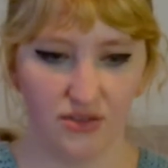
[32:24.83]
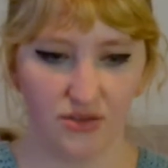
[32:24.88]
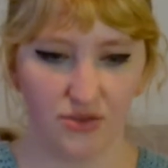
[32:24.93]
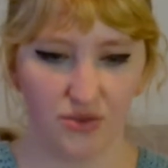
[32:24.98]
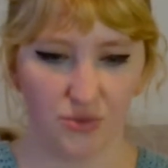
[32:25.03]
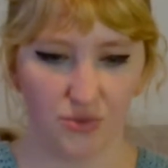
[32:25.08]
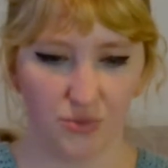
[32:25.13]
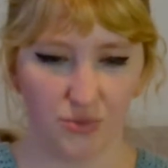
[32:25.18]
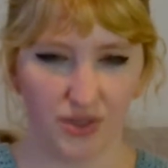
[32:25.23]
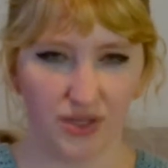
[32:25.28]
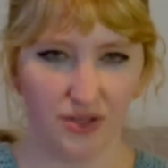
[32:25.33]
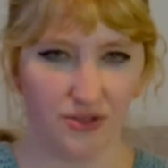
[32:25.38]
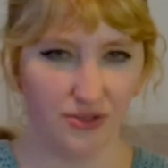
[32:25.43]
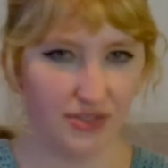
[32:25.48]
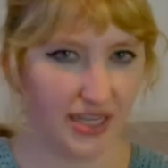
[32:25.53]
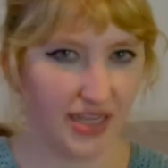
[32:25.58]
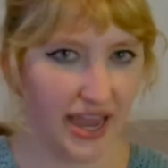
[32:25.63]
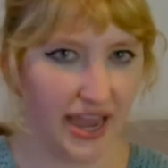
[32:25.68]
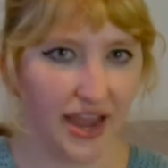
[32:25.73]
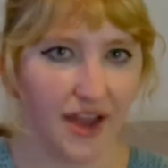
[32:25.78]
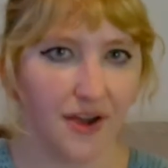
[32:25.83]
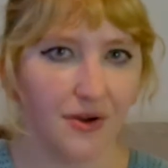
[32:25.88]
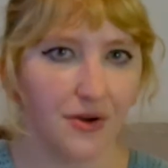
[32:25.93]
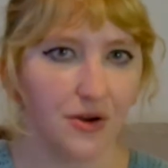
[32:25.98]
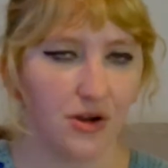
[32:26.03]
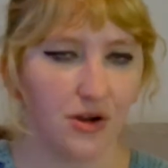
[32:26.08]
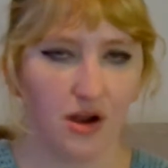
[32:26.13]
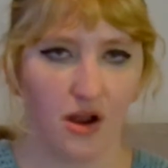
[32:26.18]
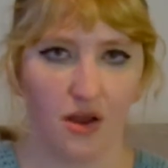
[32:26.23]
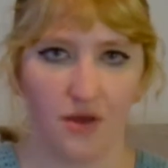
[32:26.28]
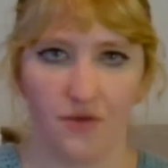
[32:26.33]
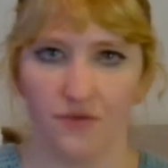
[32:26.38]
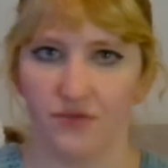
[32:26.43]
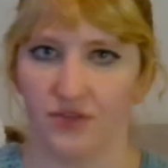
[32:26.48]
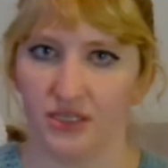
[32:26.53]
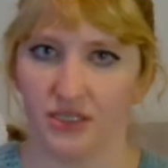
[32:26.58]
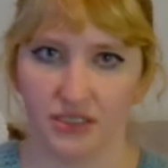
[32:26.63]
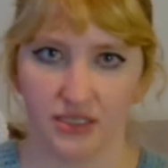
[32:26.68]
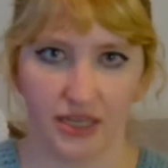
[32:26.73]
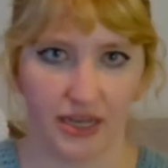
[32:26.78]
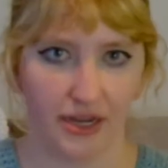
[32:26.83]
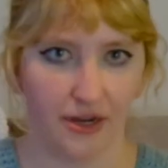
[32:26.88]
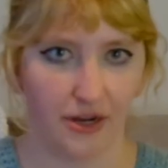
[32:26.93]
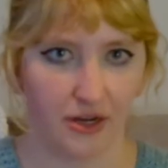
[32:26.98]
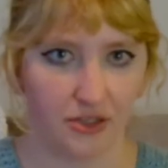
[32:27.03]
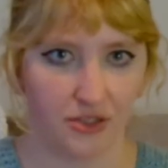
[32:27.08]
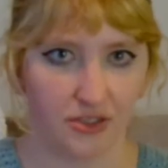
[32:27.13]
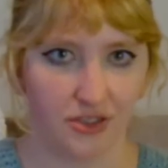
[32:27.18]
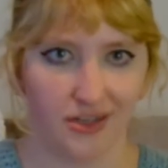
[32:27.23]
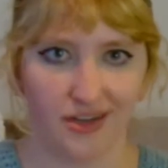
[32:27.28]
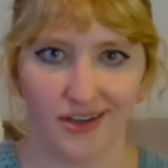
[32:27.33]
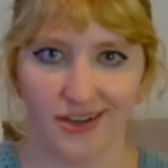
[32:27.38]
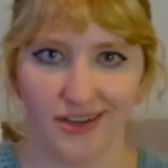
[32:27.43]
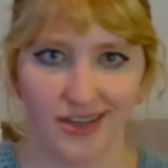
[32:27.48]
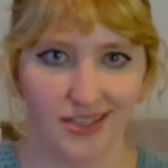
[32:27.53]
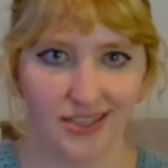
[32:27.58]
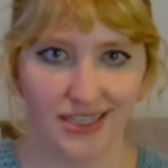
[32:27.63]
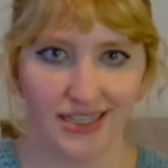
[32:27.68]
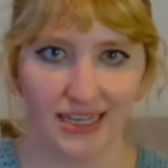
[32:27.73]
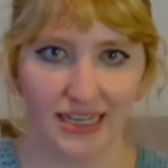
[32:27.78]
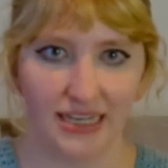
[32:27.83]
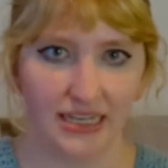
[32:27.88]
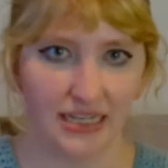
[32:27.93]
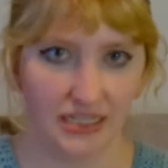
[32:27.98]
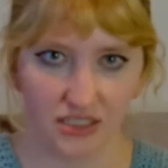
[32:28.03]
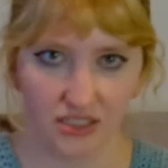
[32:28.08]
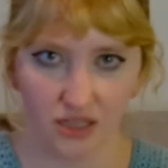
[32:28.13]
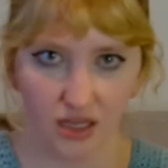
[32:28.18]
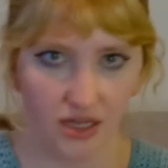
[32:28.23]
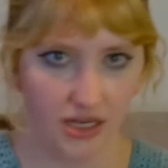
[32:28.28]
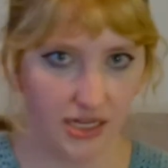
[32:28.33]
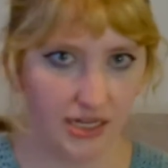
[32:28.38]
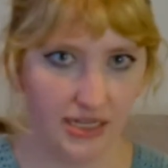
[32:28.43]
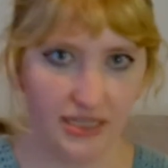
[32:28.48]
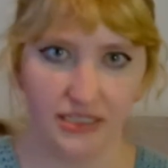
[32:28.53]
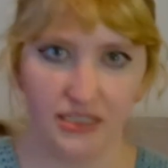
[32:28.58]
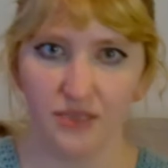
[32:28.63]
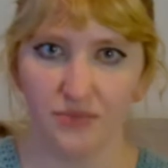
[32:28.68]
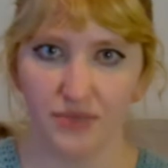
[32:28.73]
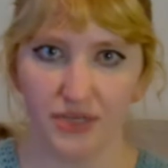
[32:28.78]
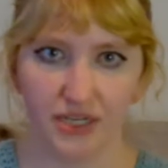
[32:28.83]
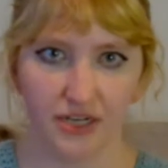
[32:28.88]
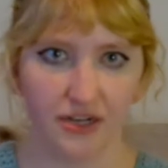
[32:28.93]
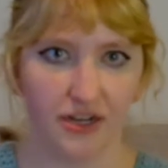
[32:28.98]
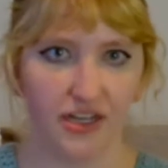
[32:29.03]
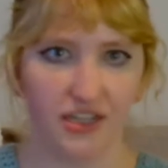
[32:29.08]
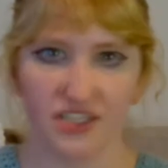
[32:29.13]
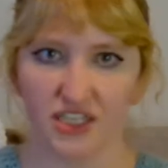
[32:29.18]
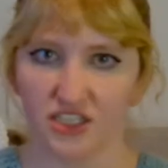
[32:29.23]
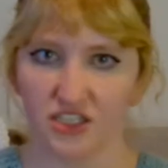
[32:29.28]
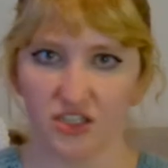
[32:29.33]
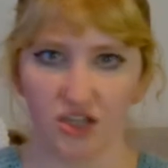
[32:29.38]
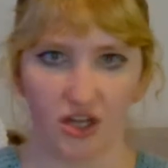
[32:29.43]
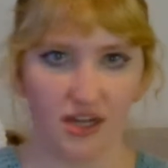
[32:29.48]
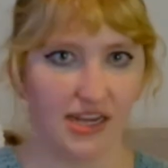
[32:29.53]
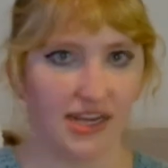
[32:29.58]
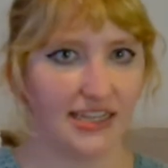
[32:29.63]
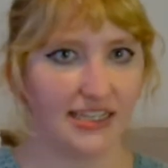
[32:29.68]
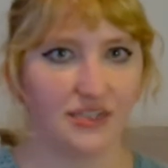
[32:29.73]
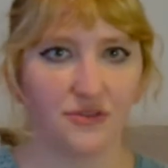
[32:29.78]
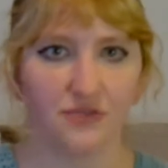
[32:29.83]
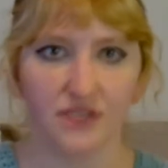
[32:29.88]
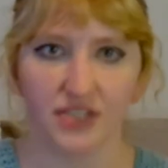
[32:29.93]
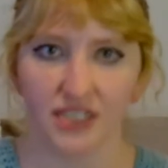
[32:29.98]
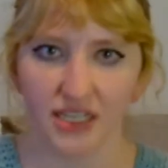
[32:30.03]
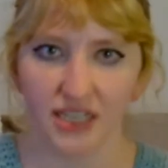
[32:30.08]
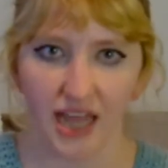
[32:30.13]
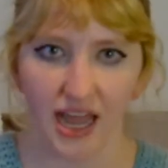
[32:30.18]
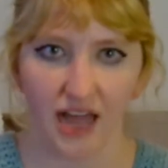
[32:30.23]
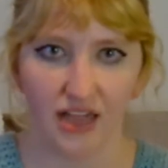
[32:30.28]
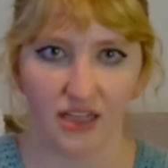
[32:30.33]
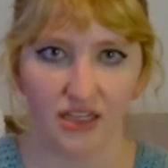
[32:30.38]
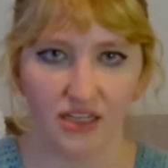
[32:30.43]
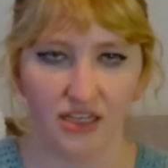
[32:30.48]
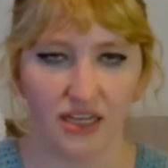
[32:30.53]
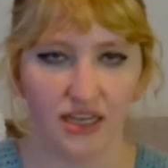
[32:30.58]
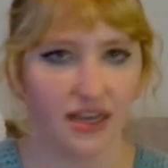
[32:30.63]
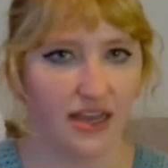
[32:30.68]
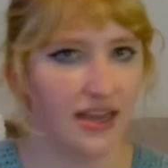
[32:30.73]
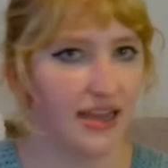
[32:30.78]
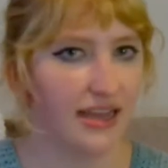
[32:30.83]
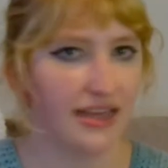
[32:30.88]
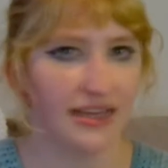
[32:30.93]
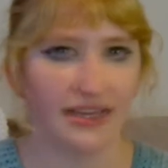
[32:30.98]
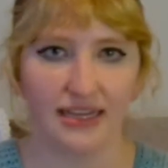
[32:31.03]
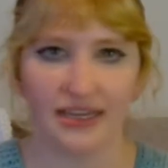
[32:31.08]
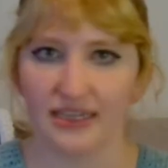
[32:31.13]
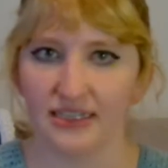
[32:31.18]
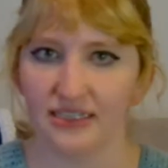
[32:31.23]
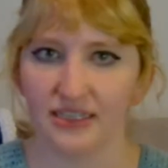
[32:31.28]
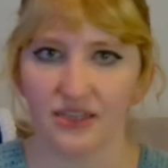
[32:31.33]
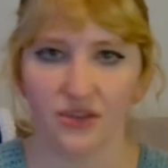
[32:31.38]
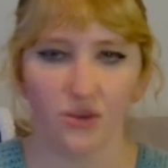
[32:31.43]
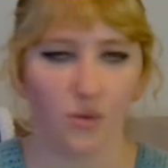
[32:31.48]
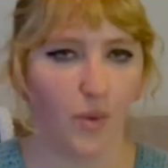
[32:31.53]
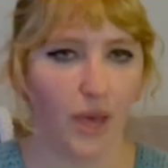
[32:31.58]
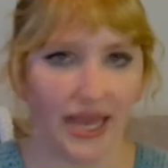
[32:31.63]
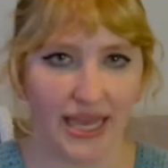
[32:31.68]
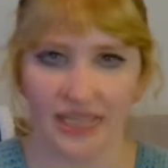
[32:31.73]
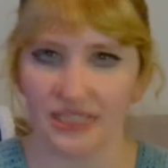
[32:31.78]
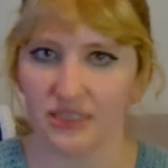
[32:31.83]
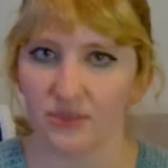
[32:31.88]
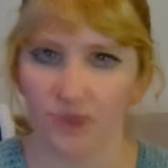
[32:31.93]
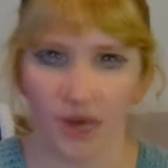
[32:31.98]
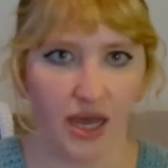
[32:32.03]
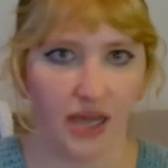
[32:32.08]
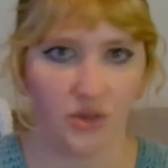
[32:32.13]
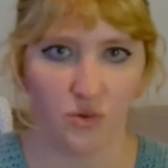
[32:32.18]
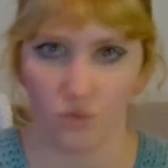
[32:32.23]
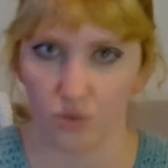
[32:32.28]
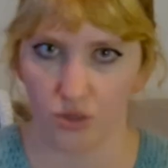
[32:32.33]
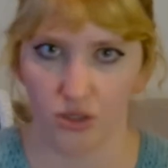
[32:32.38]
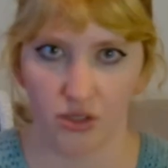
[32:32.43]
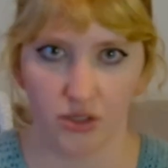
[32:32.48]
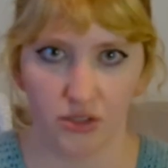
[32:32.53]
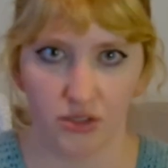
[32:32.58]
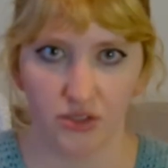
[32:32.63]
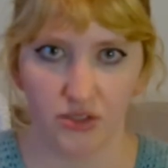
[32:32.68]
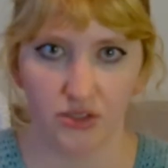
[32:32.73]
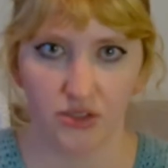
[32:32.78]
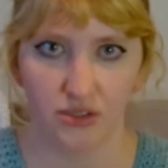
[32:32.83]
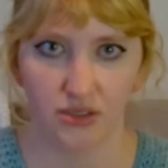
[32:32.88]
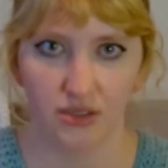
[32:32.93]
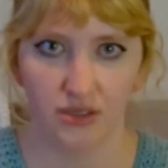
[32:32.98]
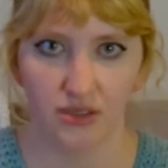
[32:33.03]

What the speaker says: real terror of this character. Because again, it's not in his appearance, it's not in his physicality, it's in the way his mind works.